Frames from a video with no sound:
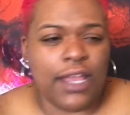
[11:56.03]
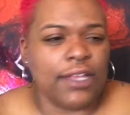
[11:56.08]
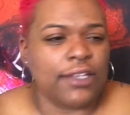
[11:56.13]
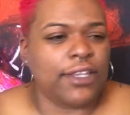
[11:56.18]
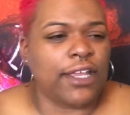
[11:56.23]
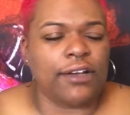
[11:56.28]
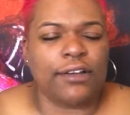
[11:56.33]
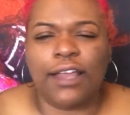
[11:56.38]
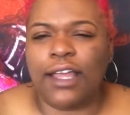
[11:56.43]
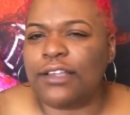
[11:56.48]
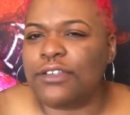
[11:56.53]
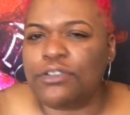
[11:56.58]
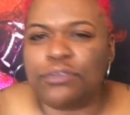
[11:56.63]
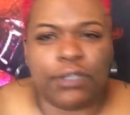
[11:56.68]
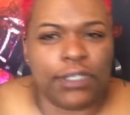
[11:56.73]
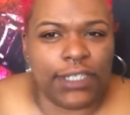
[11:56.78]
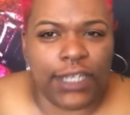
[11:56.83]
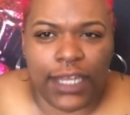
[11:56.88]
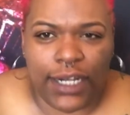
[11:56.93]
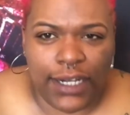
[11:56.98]
They're not
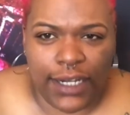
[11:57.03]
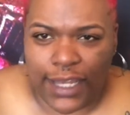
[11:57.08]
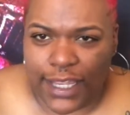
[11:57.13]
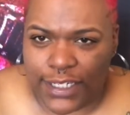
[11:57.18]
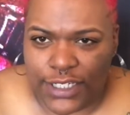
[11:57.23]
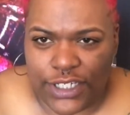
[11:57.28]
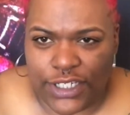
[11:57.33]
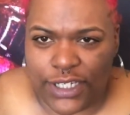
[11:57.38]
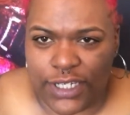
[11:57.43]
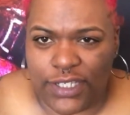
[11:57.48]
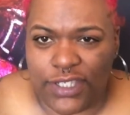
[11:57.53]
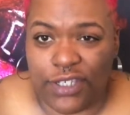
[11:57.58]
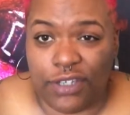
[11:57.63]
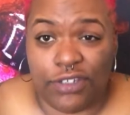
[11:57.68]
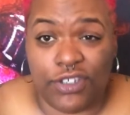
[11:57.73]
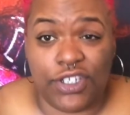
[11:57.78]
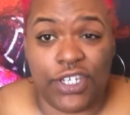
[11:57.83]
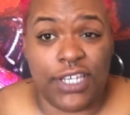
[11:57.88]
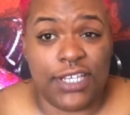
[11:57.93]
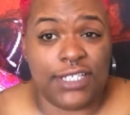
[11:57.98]
doing none of that shit. So
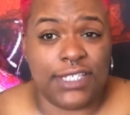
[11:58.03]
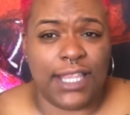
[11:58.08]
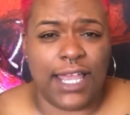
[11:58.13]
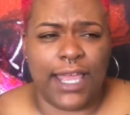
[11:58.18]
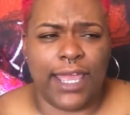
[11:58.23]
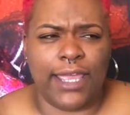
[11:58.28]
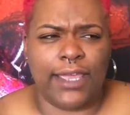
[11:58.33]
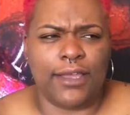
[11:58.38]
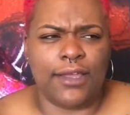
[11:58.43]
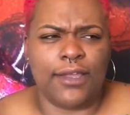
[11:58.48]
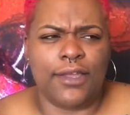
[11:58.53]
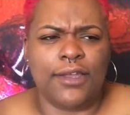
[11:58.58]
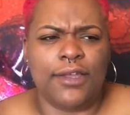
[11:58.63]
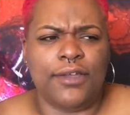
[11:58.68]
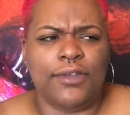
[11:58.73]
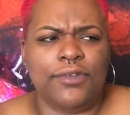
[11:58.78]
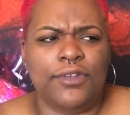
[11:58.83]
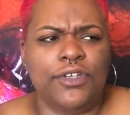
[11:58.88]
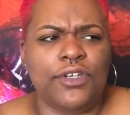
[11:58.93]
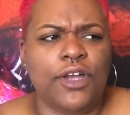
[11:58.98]
she's like,
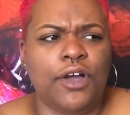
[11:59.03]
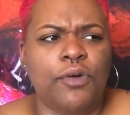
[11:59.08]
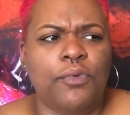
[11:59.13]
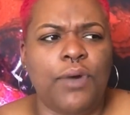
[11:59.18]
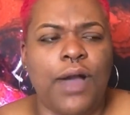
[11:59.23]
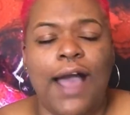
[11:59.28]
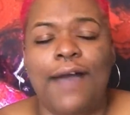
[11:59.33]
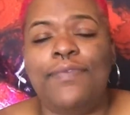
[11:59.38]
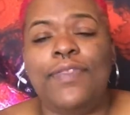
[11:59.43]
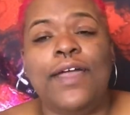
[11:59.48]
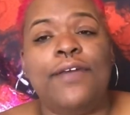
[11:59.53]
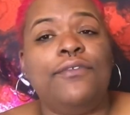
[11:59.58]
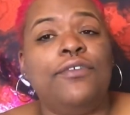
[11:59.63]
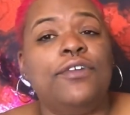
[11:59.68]
I've never